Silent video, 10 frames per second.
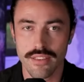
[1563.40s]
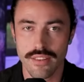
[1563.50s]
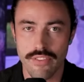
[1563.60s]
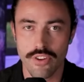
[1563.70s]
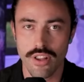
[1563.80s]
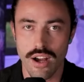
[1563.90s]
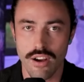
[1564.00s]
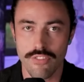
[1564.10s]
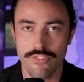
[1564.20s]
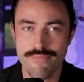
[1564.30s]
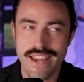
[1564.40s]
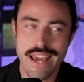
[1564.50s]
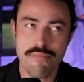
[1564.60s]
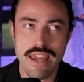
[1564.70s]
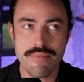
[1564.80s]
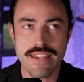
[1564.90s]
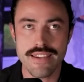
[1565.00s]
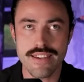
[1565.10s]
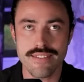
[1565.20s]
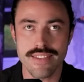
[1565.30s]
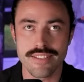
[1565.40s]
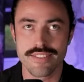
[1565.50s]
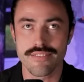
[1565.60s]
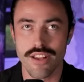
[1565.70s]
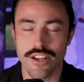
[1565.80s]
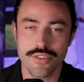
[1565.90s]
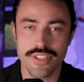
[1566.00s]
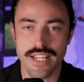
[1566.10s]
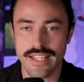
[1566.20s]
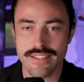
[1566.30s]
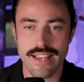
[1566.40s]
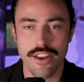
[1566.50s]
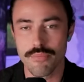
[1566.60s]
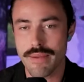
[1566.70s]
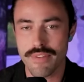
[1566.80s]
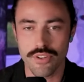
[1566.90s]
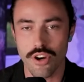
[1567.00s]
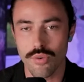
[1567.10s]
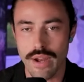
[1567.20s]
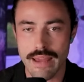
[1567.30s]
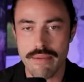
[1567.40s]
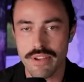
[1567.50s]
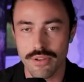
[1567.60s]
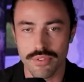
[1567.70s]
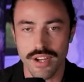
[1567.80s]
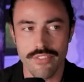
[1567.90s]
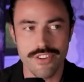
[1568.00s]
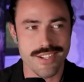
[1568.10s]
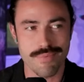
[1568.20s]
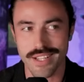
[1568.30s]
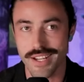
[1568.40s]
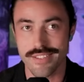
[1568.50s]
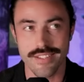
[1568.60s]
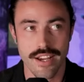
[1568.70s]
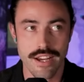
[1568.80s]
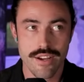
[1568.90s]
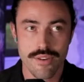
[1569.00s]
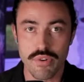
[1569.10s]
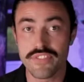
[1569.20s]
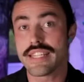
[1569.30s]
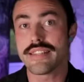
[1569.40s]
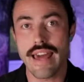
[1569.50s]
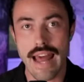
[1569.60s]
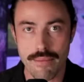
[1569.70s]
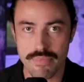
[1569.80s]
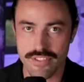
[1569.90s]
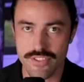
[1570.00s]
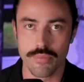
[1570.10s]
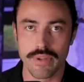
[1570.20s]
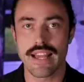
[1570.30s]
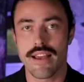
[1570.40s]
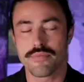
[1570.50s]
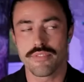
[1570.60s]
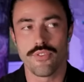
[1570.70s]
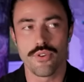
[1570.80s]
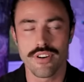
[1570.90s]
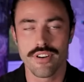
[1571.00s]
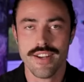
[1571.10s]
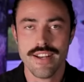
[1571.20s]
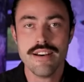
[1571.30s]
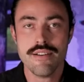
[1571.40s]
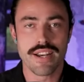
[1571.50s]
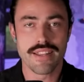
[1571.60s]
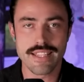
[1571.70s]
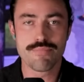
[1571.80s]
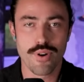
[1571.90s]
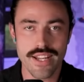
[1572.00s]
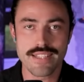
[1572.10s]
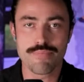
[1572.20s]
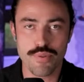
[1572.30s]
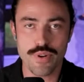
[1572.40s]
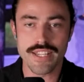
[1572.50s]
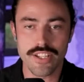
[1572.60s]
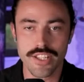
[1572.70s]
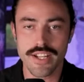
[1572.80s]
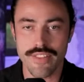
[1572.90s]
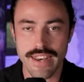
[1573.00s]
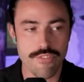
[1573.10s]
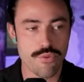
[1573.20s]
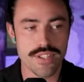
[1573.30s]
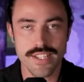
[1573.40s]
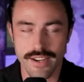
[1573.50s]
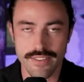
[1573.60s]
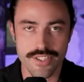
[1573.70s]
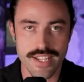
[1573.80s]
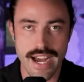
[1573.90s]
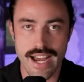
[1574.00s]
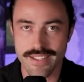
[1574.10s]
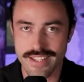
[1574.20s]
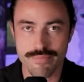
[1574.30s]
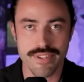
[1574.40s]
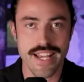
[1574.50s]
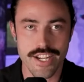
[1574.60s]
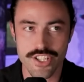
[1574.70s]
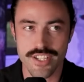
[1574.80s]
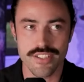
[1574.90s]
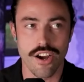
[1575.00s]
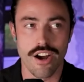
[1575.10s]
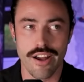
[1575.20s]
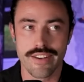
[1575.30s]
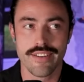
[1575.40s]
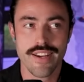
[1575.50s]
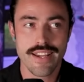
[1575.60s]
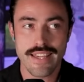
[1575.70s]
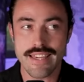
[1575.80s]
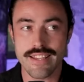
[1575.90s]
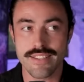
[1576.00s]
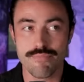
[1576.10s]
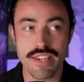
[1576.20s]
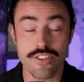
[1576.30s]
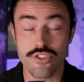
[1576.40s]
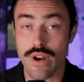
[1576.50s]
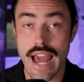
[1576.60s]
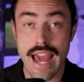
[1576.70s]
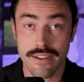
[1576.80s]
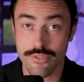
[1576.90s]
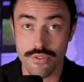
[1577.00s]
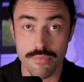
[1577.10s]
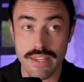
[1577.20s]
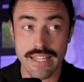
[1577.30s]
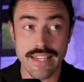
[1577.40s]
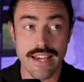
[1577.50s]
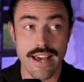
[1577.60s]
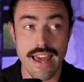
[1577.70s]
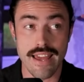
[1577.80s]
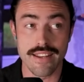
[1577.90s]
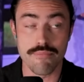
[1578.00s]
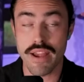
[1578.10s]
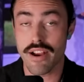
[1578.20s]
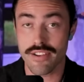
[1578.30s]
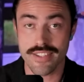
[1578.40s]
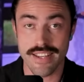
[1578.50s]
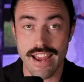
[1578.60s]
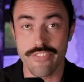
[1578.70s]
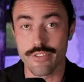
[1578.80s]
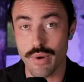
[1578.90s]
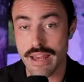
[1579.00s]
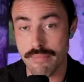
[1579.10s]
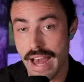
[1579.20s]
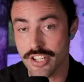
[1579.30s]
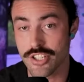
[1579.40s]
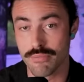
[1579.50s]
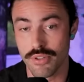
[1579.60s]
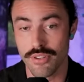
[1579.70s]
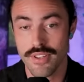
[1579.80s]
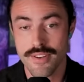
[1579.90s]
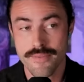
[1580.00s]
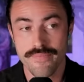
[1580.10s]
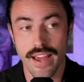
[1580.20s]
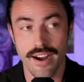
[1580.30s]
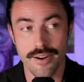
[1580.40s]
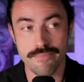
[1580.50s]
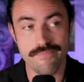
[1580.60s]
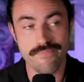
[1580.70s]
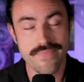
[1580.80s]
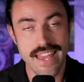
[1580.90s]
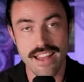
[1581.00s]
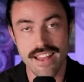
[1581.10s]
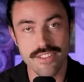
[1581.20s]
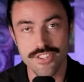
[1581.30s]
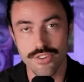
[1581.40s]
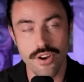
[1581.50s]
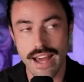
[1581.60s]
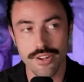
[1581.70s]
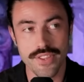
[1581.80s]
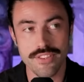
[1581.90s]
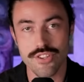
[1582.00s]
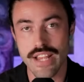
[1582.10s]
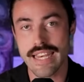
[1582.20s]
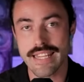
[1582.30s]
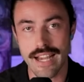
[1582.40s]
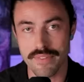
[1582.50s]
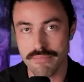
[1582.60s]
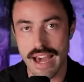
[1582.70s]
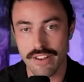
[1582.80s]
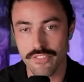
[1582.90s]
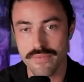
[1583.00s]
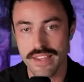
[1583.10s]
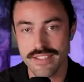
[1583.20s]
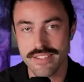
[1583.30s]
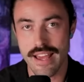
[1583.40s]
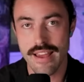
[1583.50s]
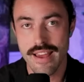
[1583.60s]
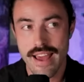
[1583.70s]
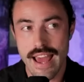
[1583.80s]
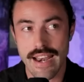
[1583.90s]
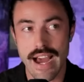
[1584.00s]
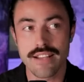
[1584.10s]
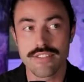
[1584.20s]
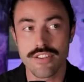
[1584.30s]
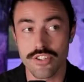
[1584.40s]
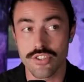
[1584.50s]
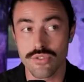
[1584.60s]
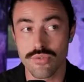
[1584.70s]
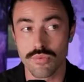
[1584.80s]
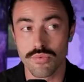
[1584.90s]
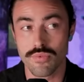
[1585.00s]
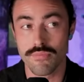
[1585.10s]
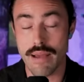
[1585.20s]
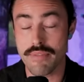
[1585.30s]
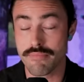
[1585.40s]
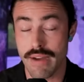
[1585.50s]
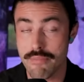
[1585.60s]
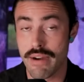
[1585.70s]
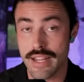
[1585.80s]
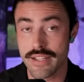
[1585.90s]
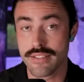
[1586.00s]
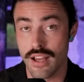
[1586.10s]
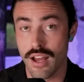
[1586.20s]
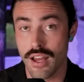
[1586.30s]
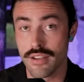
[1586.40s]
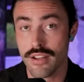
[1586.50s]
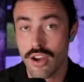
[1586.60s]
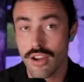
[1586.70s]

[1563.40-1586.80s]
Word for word: a level of, eh, maybe this lawsuit's going to get settled, maybe it'll go away, maybe he'll recover just because we've seen that happen so many times before. But at this point, it's pretty clear that everyone's cutting their ties. His protection is gone. He's being dragged through the media and embarrassed in every way imaginable. Um, and, and so, no, I don't think there's any coming back from this. And I start to, I mean, my mind is on